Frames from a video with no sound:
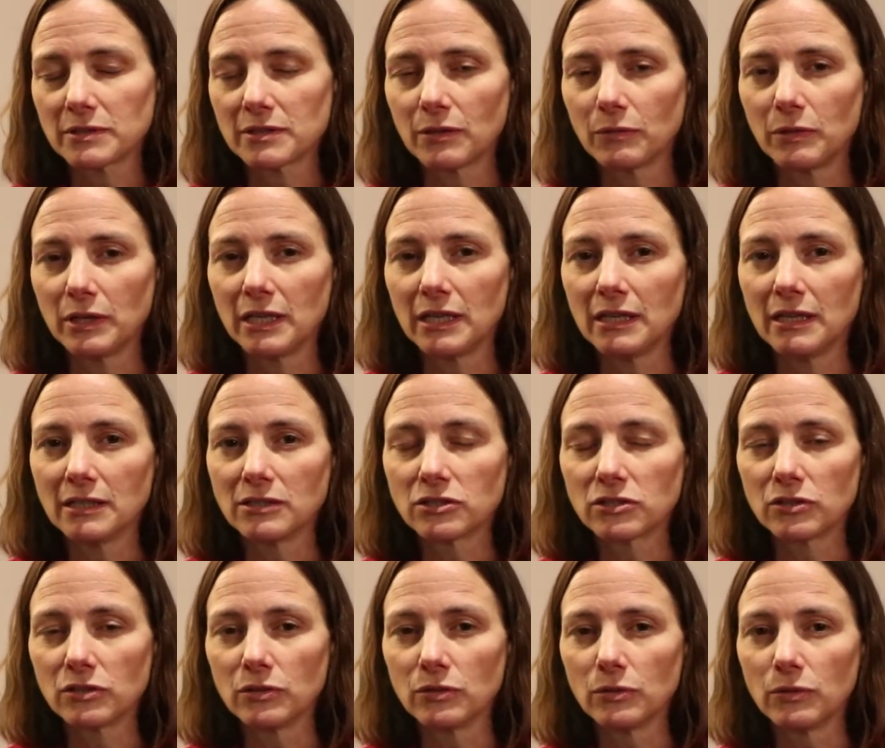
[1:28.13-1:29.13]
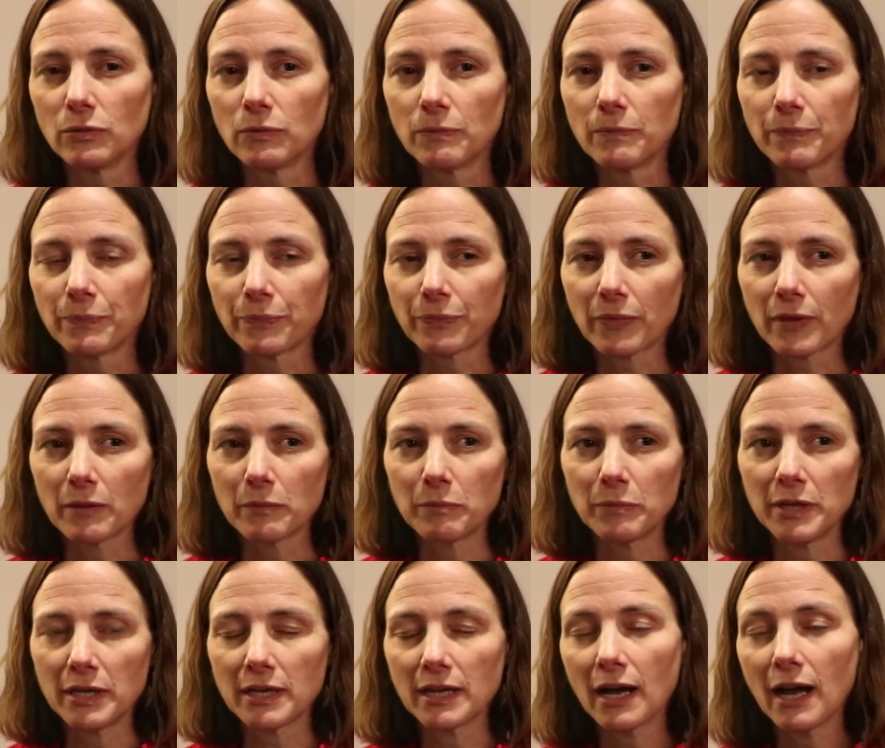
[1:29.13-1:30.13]
So we need to
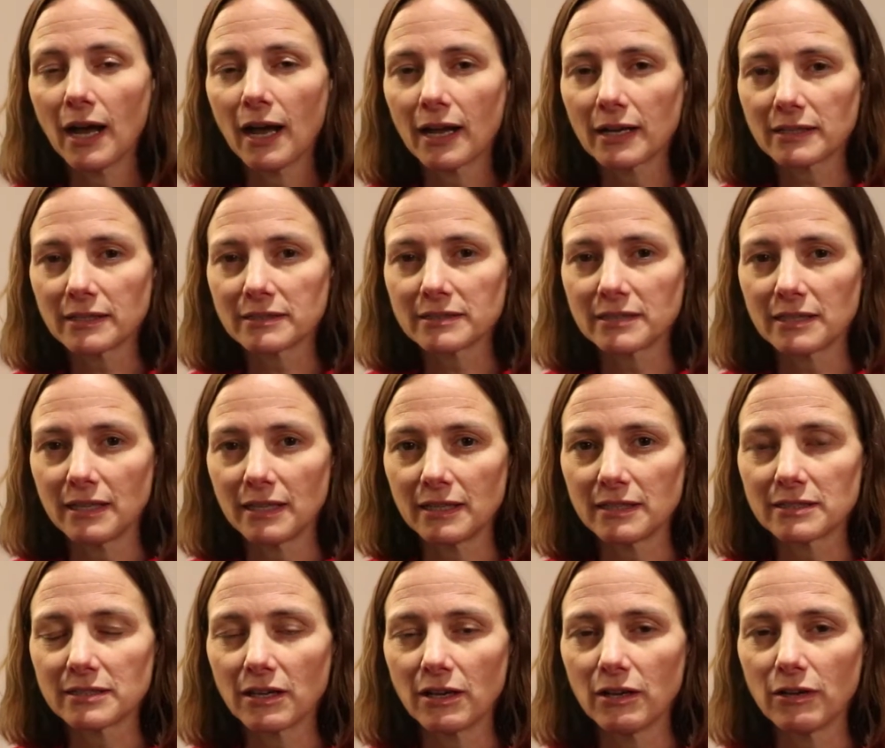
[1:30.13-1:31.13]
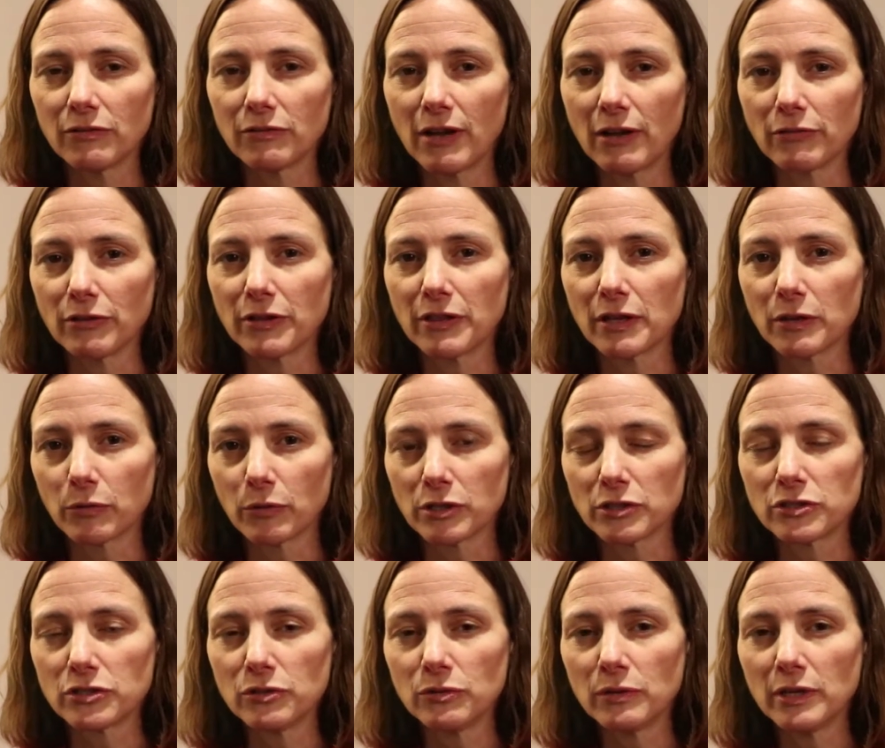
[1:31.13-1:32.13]
be cognizant of everything
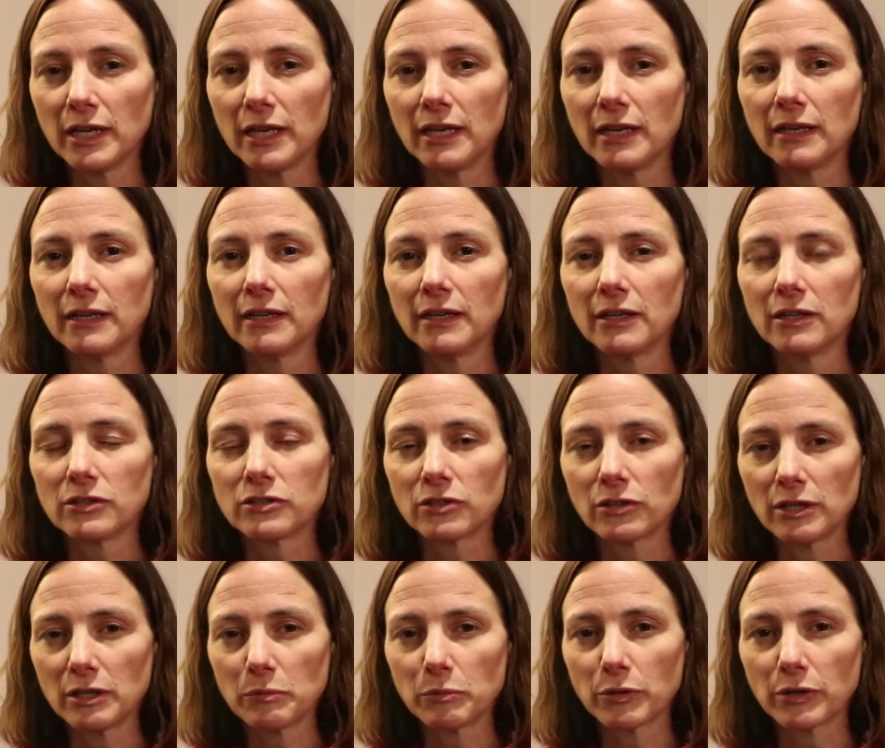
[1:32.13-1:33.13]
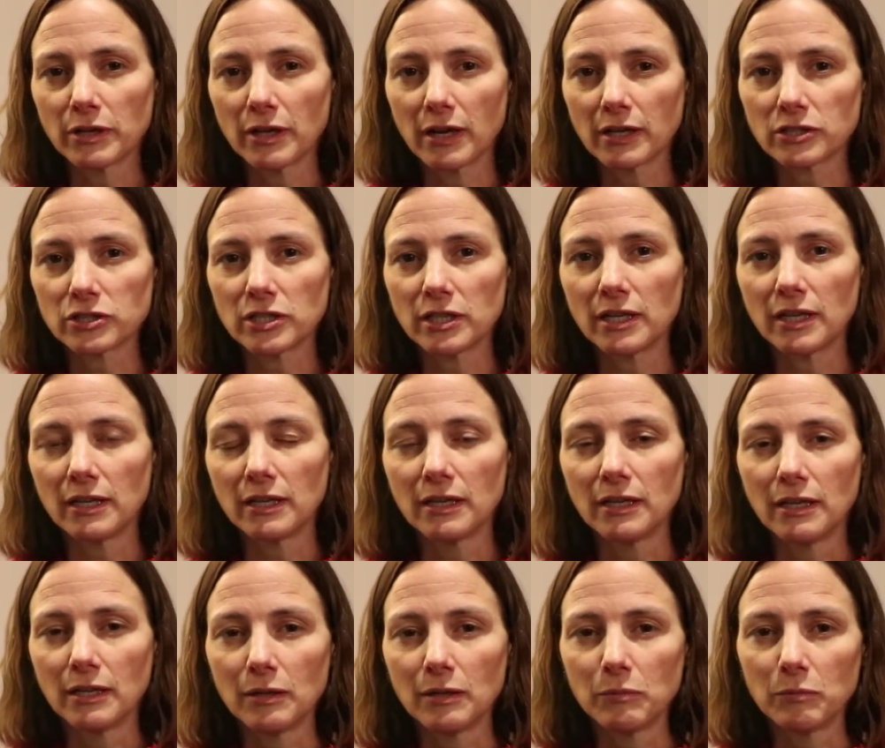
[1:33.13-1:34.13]
we're doing during production
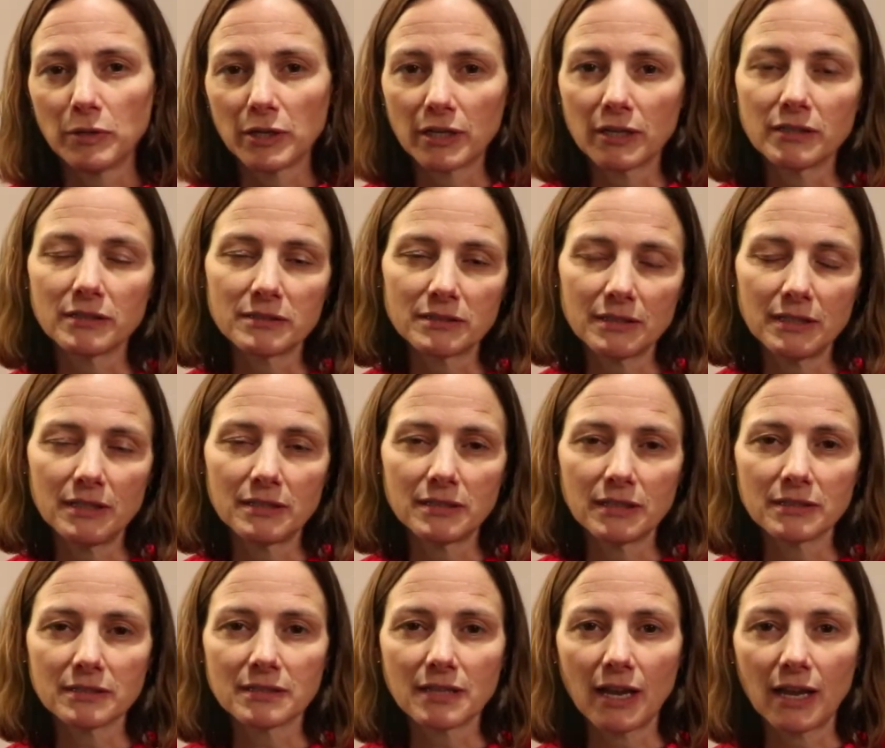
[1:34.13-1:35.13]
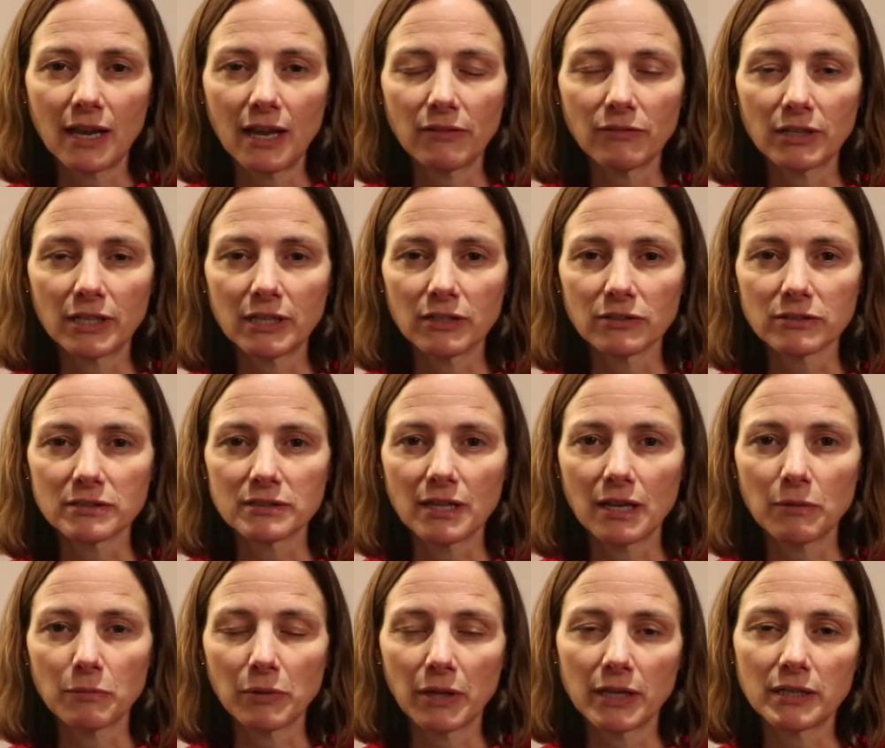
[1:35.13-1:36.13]
because it does not have a kill
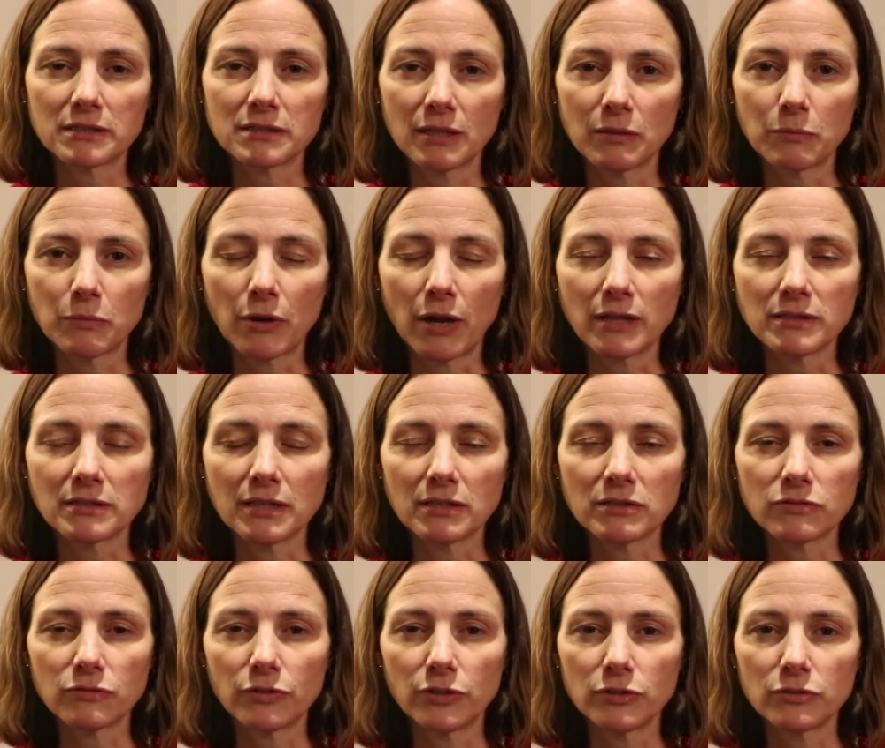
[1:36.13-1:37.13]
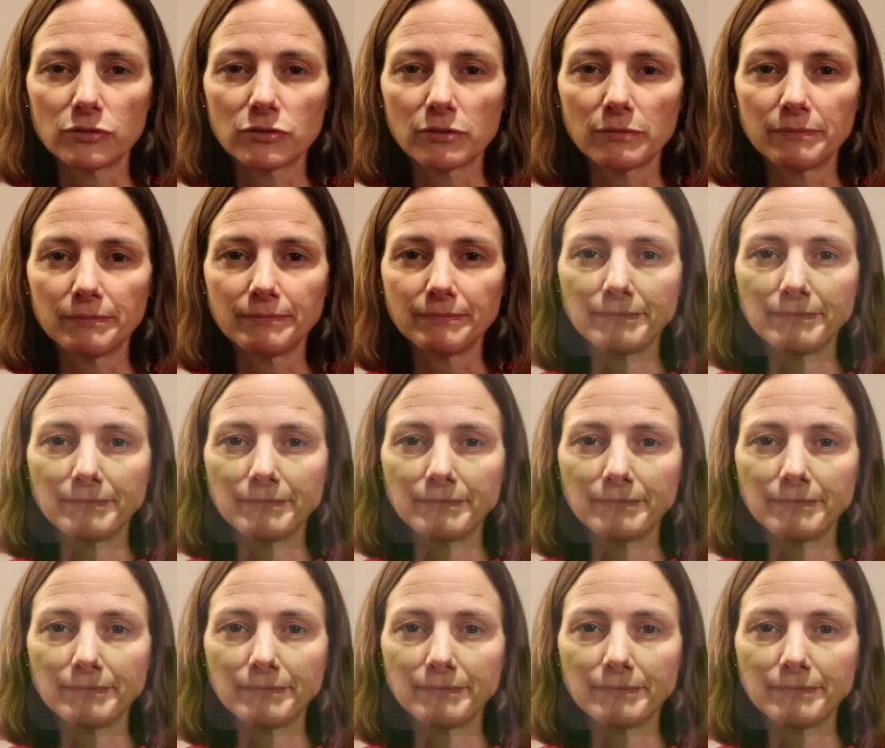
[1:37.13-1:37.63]
step like some processors do.